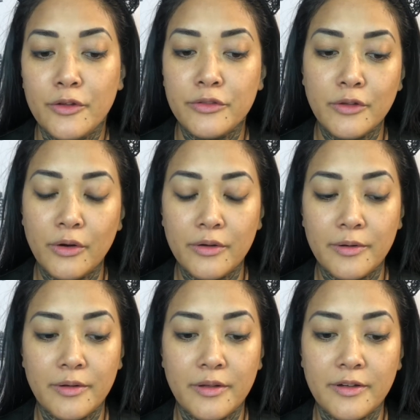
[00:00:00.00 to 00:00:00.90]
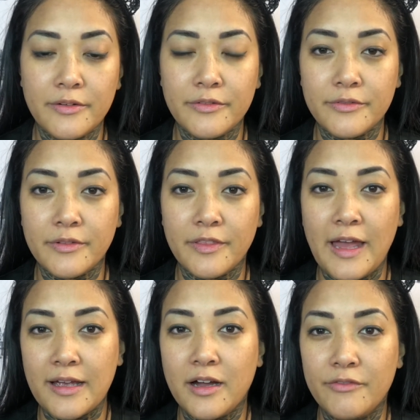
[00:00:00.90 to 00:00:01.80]
not
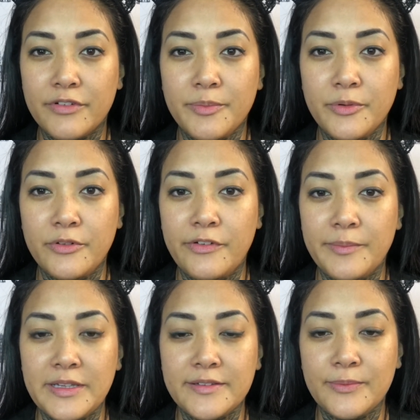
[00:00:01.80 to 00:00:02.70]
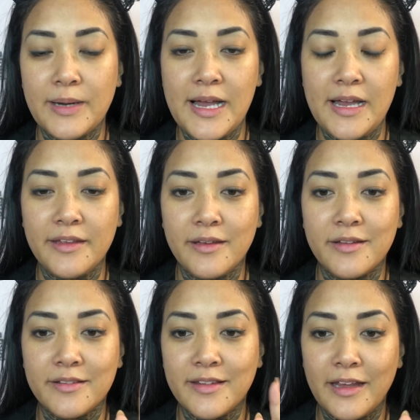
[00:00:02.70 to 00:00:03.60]
that comfortable for me to wear. You
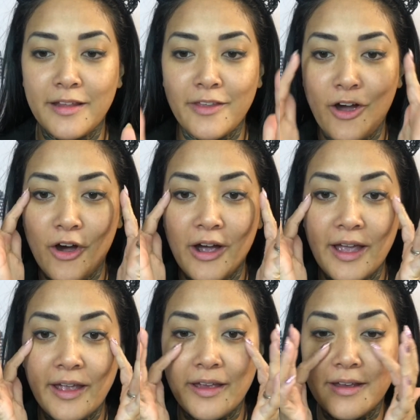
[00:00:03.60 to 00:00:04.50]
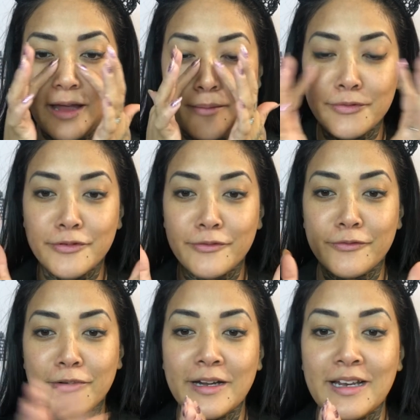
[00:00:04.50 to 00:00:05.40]
could see the eye gaps were
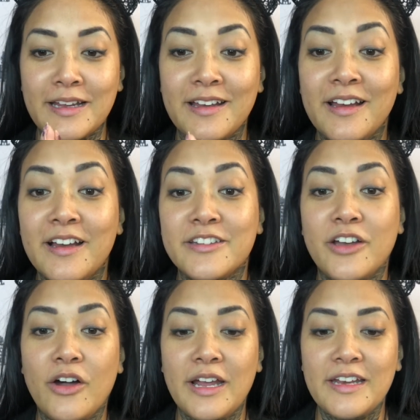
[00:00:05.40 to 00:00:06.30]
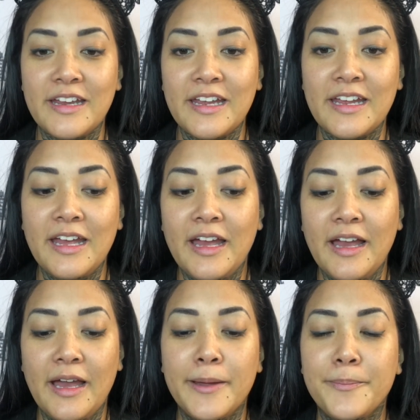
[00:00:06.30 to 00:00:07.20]
really tiny,
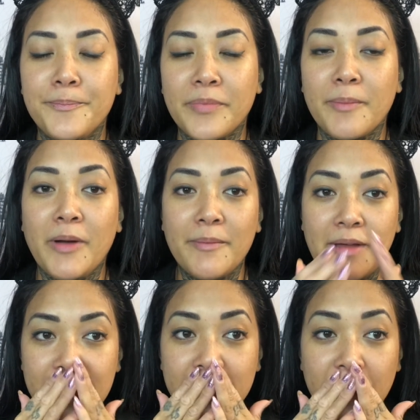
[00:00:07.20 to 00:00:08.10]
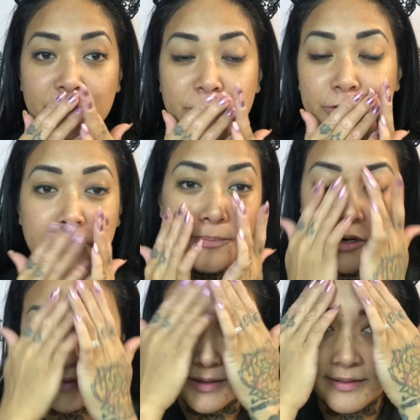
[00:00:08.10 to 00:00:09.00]
but I massaged all the
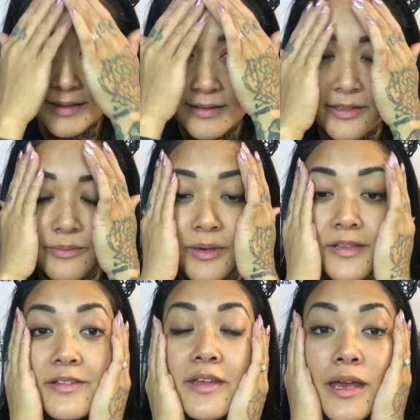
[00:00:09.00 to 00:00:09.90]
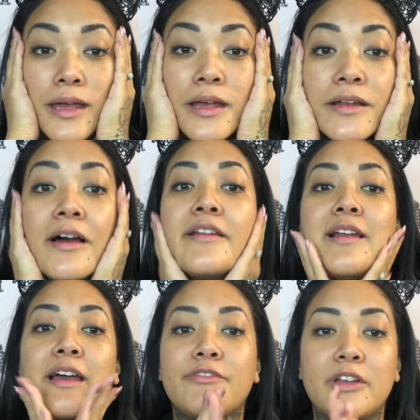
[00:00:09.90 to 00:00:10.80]
product into my skin, like the
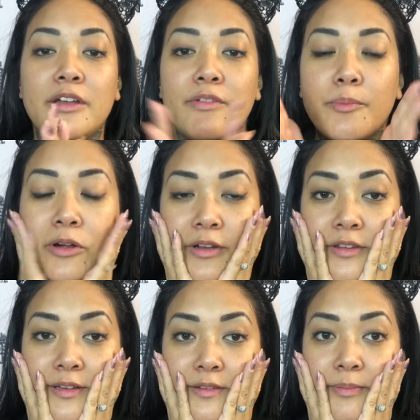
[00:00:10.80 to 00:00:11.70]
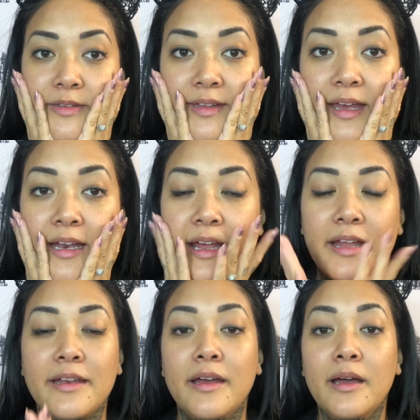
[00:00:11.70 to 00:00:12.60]
leftover product into my skin,
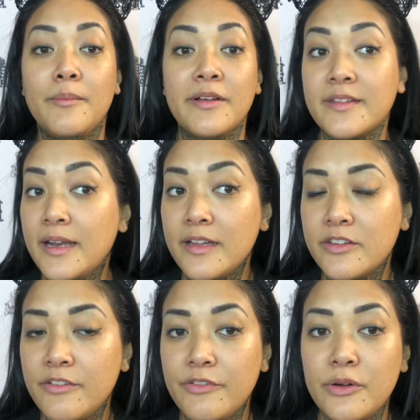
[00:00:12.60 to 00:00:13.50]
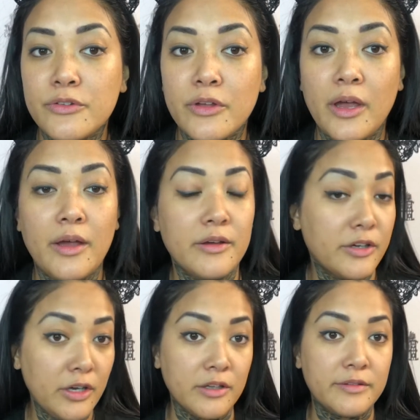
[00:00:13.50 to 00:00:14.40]
and my skin actually feels
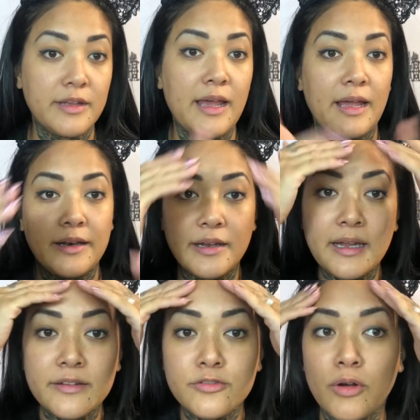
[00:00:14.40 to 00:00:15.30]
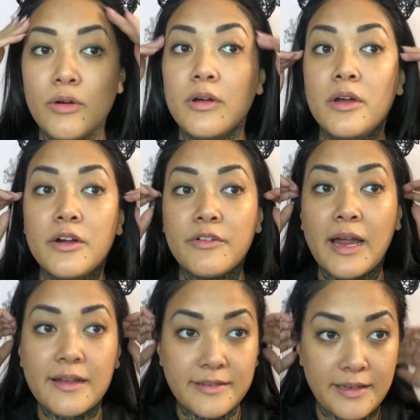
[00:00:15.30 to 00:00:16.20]
good and it's not
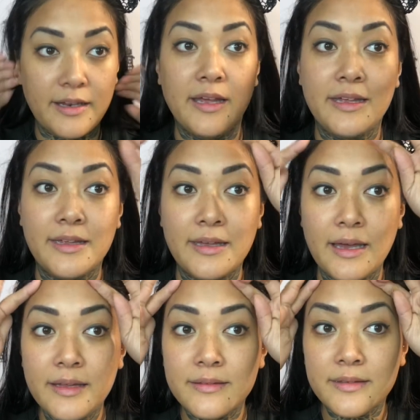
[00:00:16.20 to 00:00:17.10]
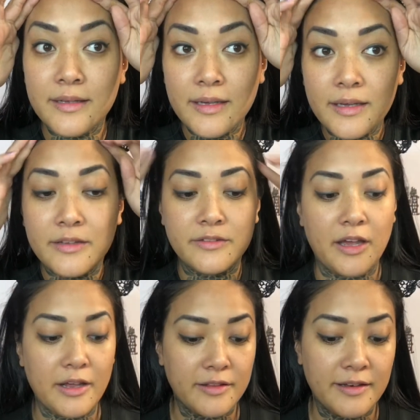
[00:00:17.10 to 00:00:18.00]
reacting yet.
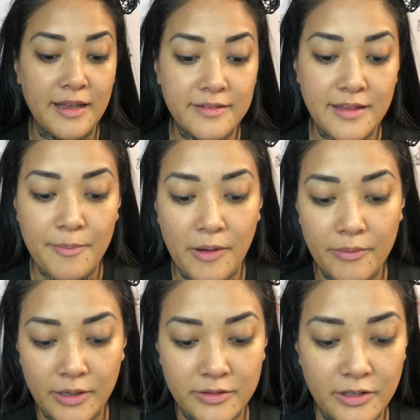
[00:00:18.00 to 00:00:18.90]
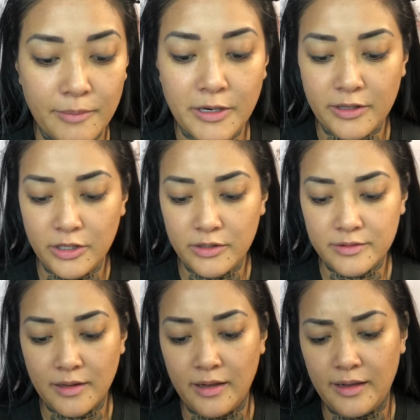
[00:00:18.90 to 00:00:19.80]
So the next step I'm going to do, I'm going to use
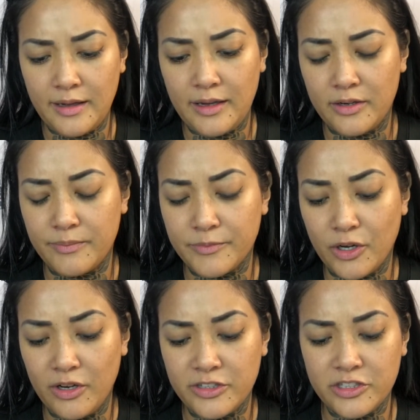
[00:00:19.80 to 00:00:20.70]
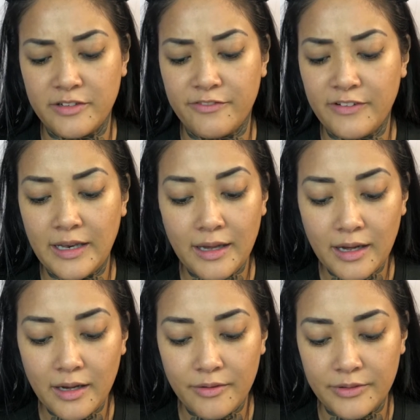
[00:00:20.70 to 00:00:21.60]
the collagen
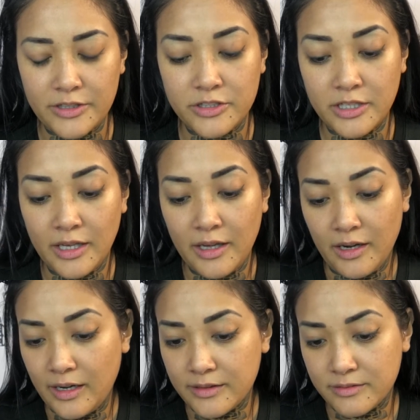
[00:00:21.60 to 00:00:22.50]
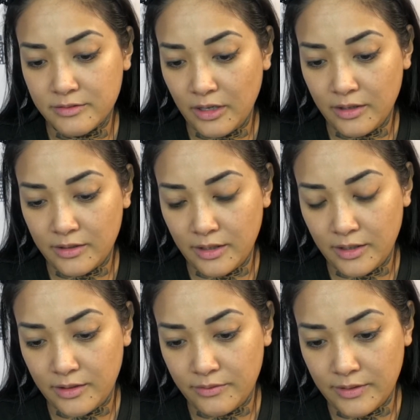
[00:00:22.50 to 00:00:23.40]
filler, which I don't
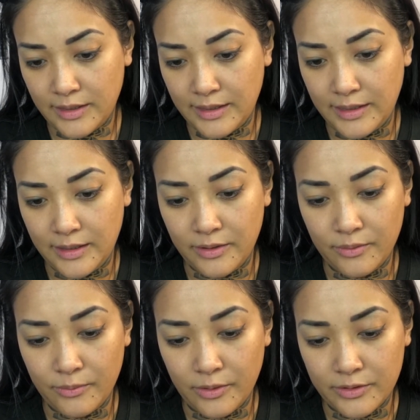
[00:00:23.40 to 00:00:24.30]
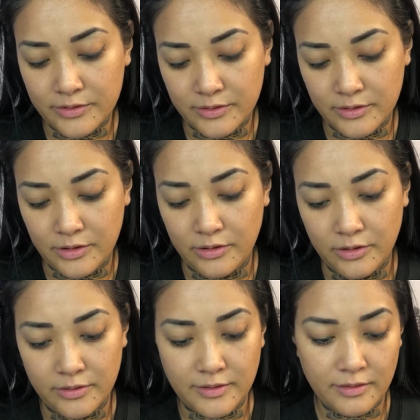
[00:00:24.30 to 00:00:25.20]
know really what you
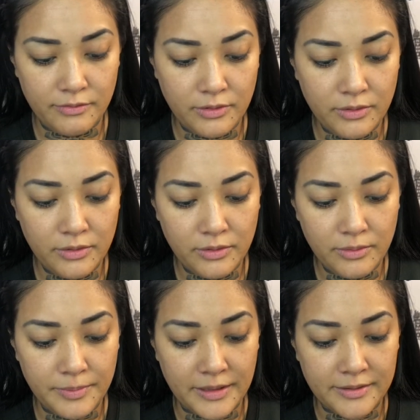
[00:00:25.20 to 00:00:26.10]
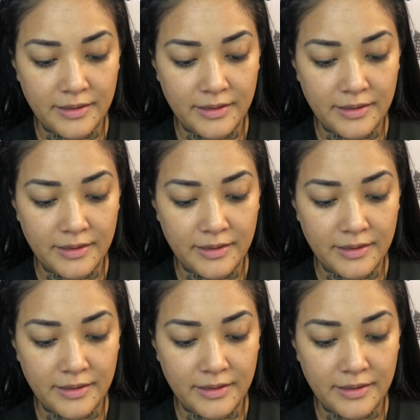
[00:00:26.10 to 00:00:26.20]
use this for, but